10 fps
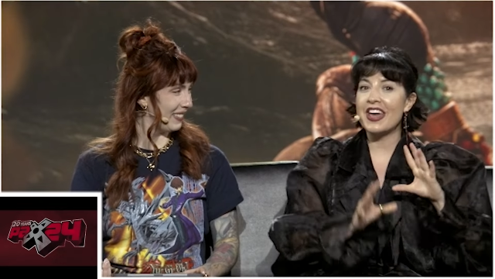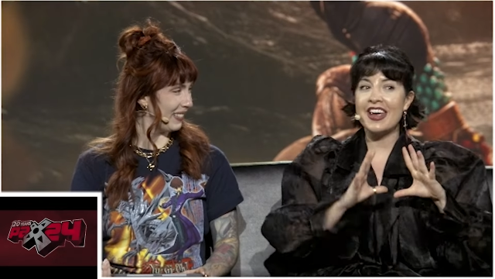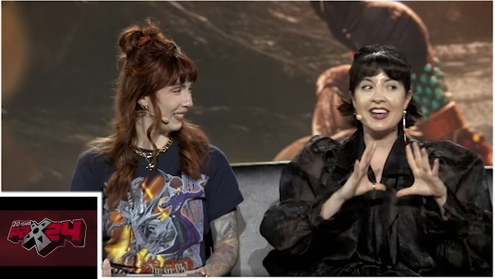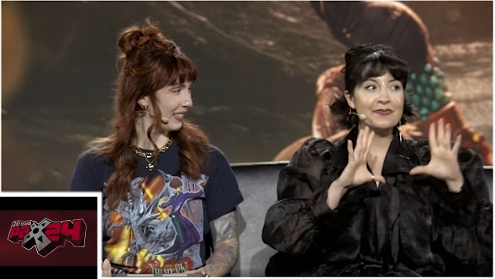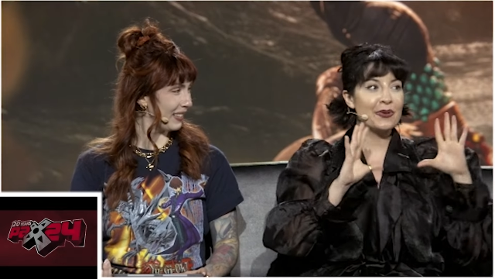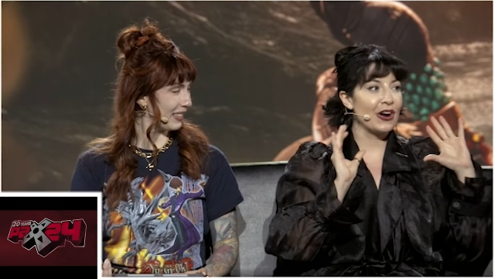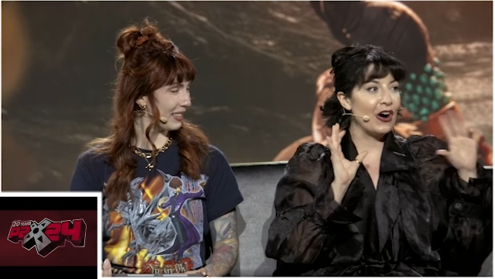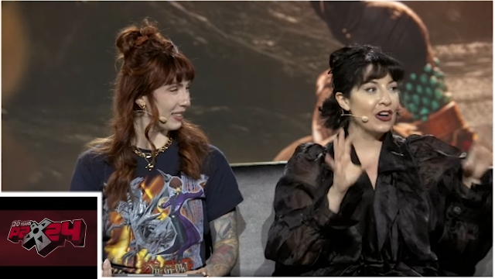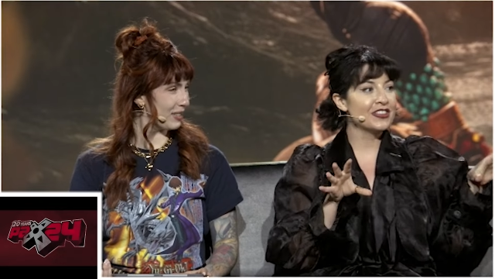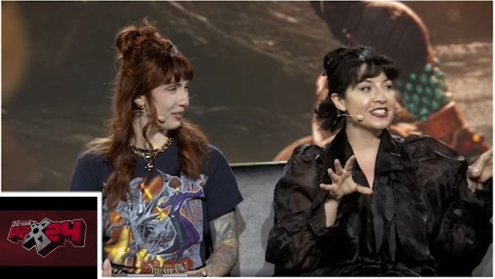Speaker 1: they put
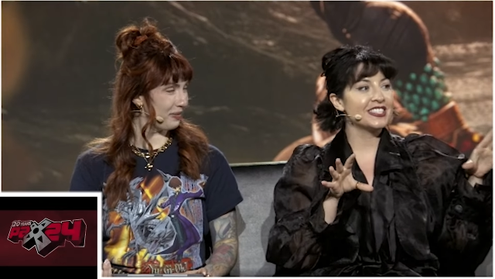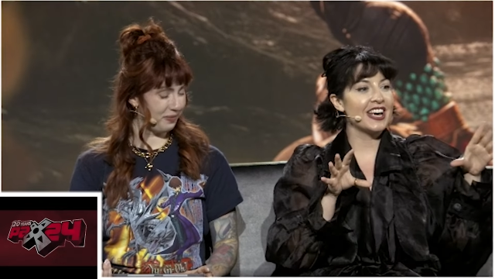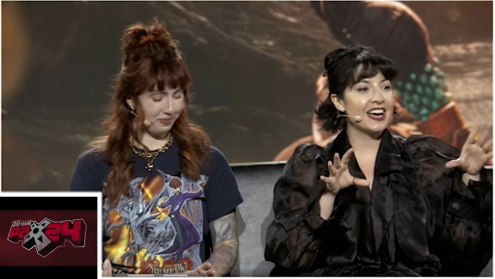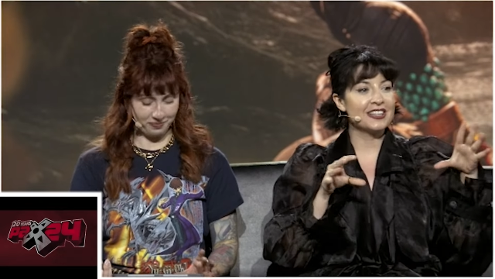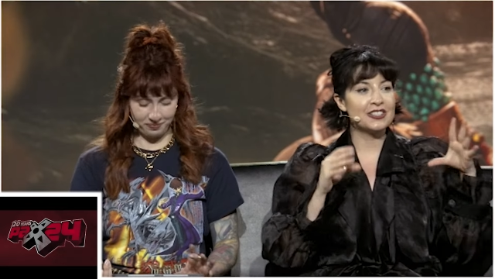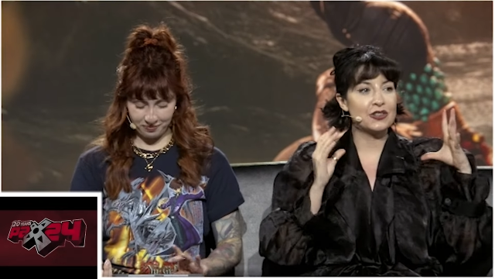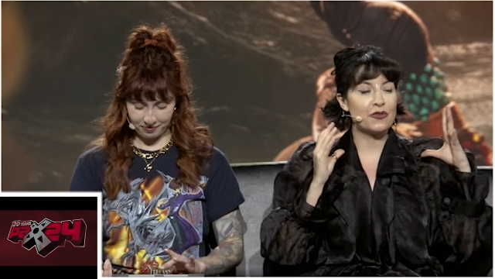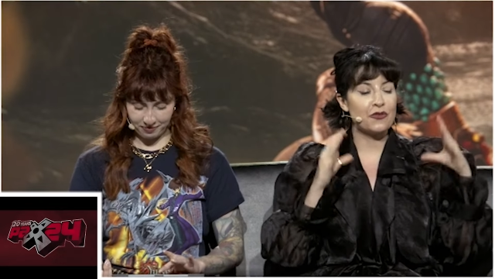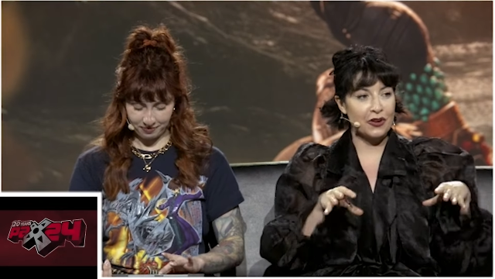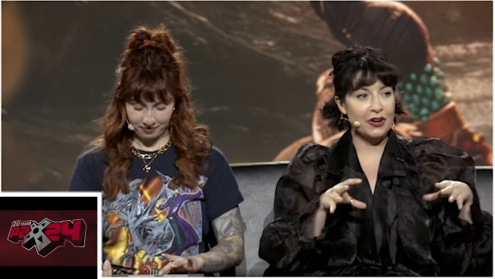all this tech into
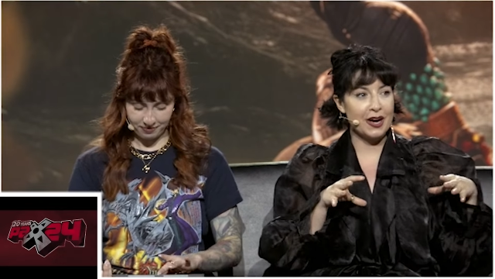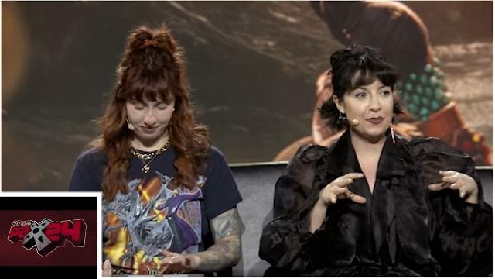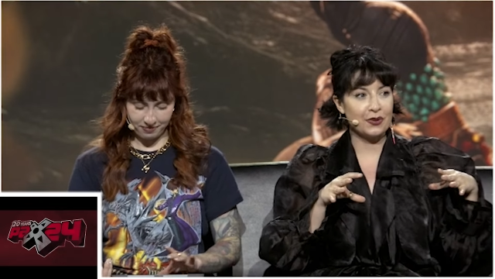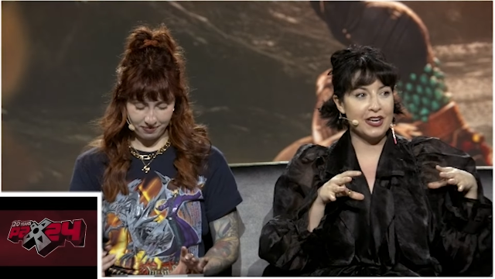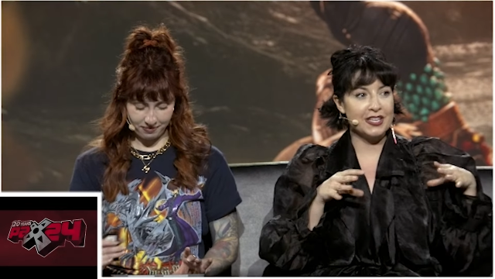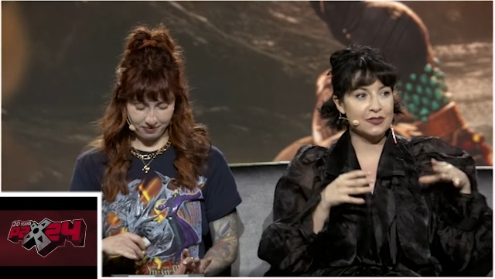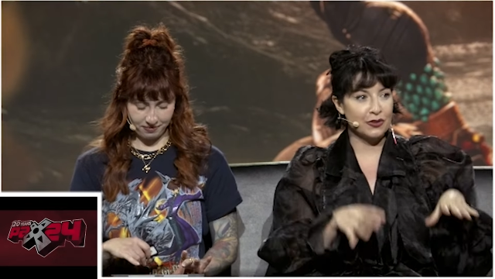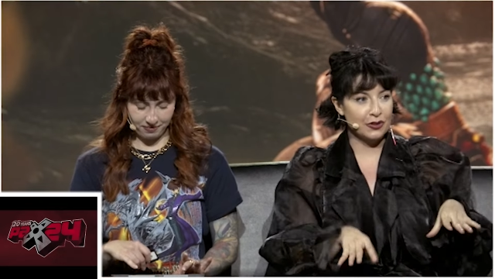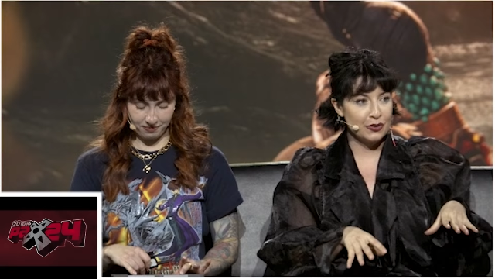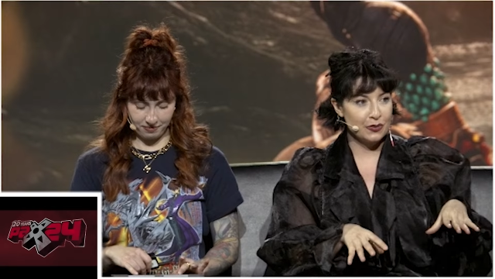the fur upgrades
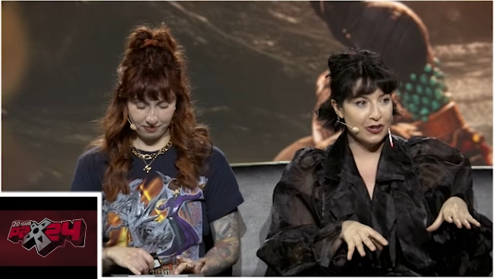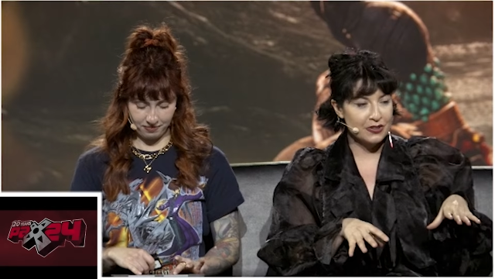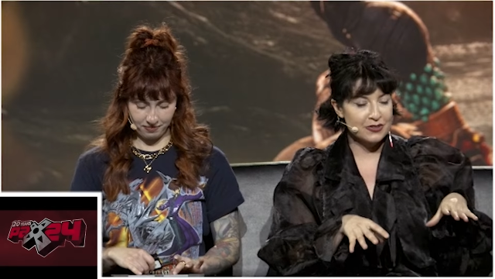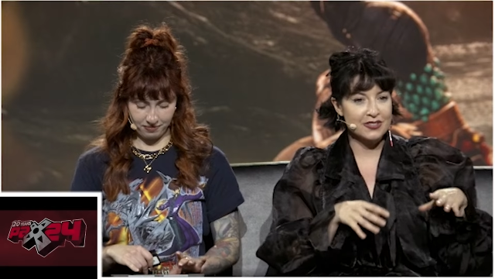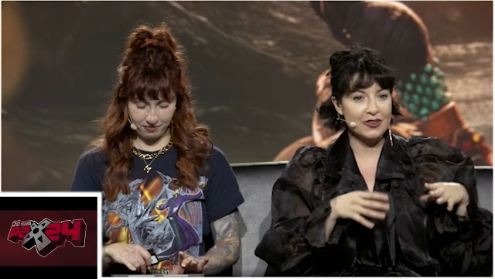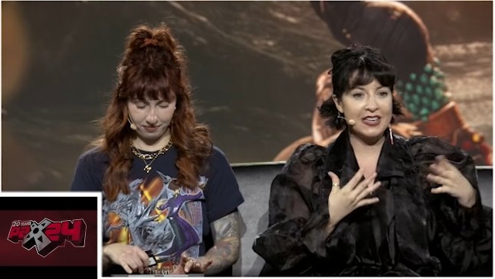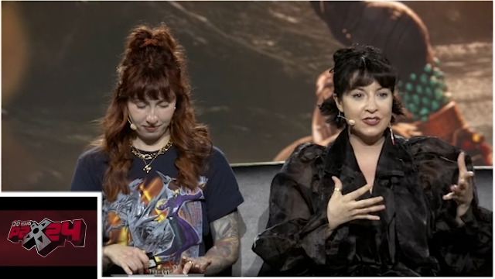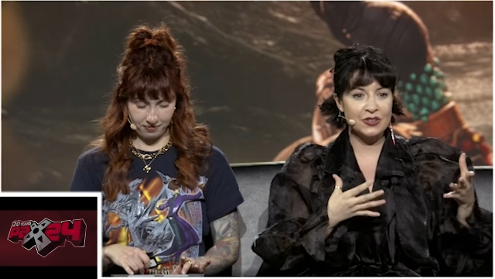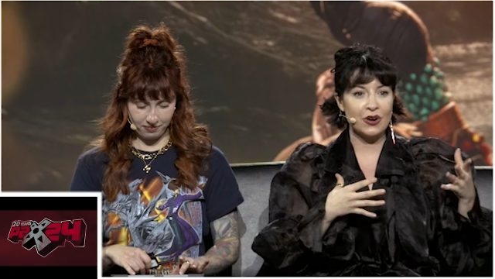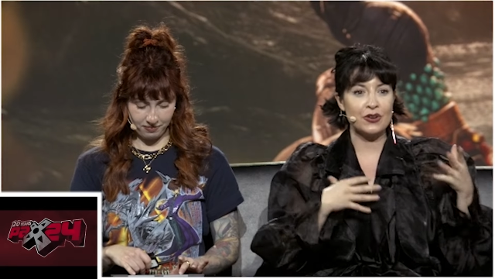for Kubrows. So
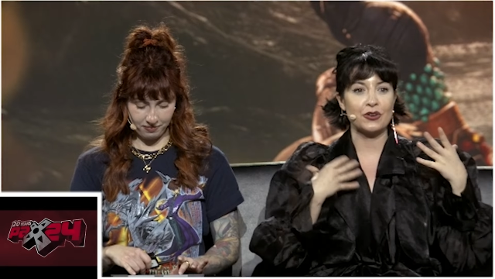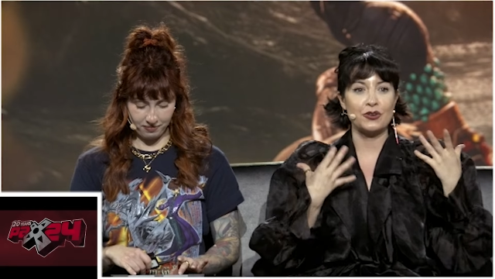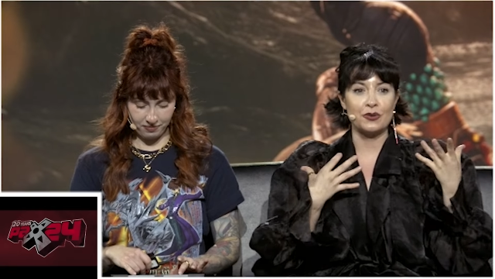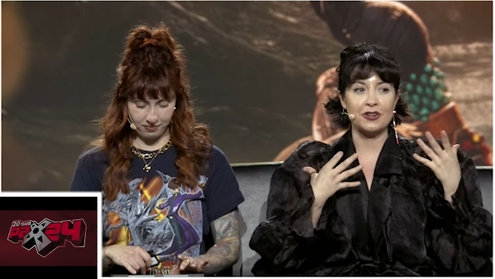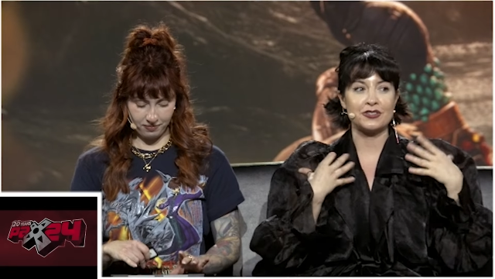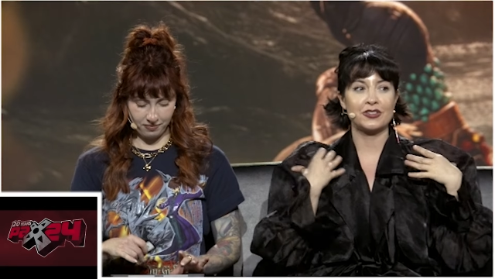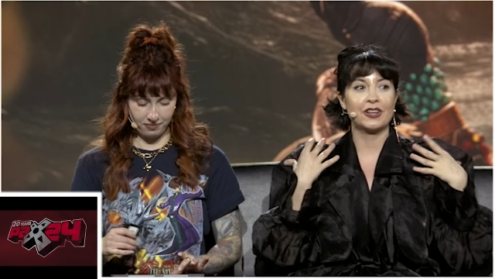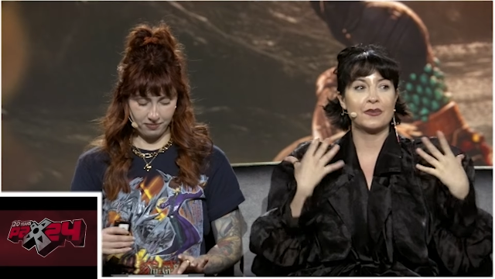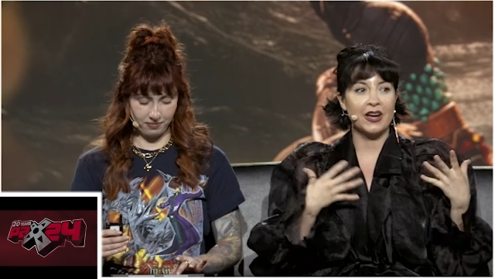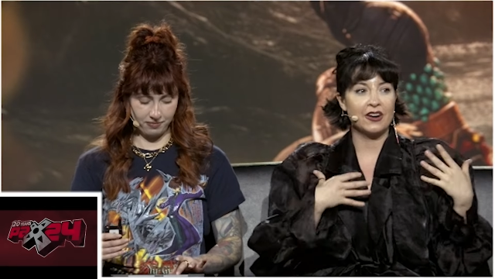as you know, your Kubrows are
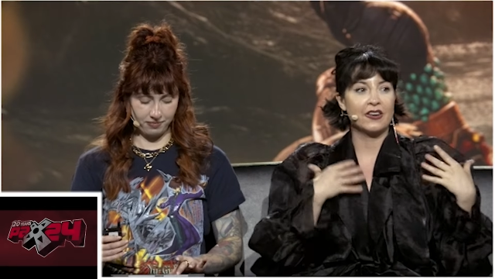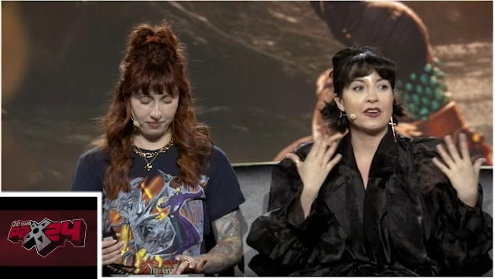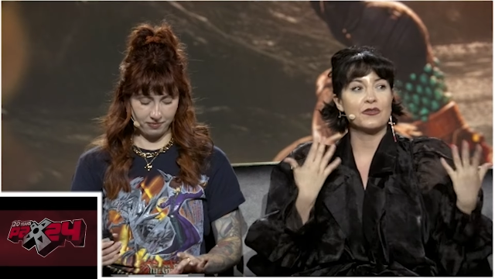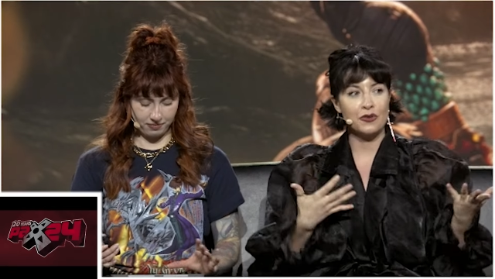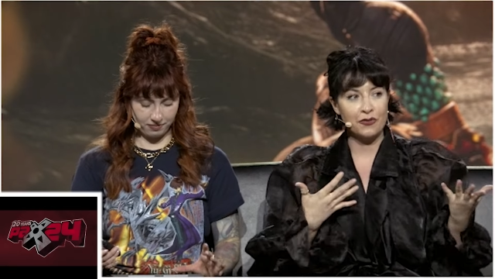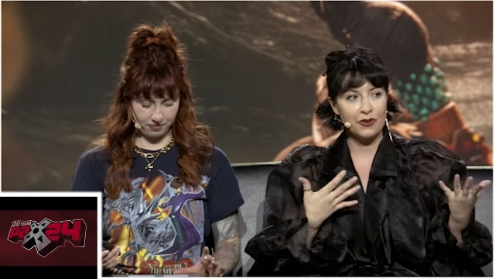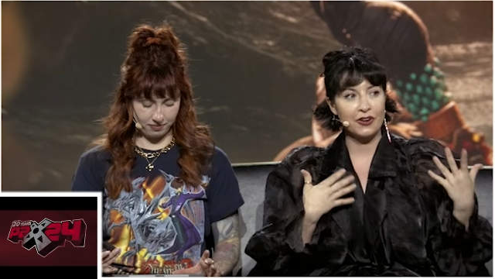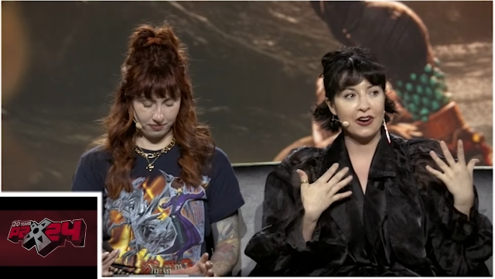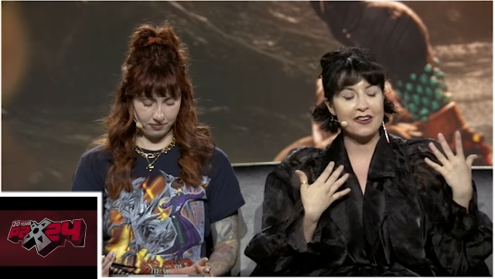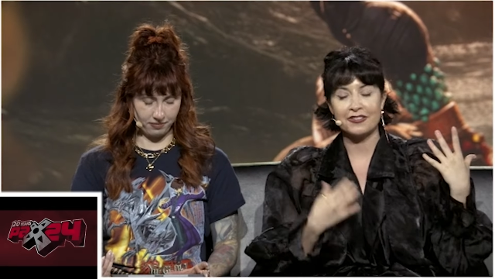going to look better. They have new
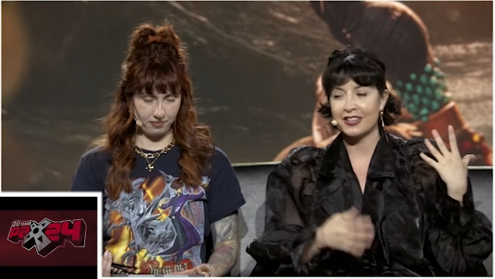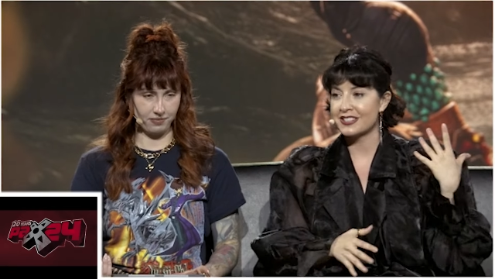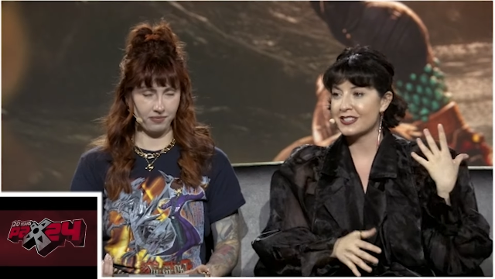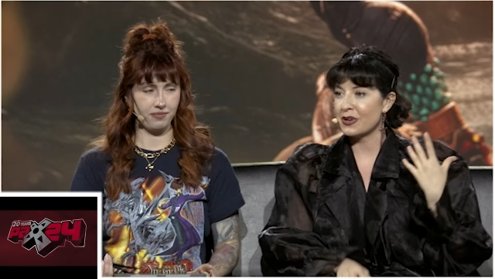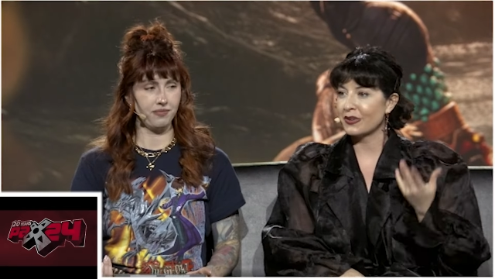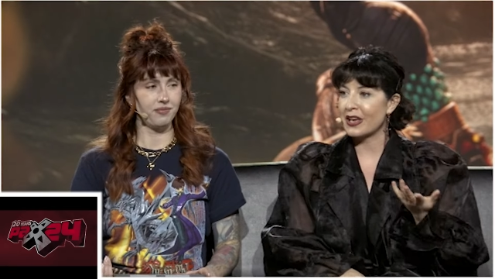fur graphics. And we were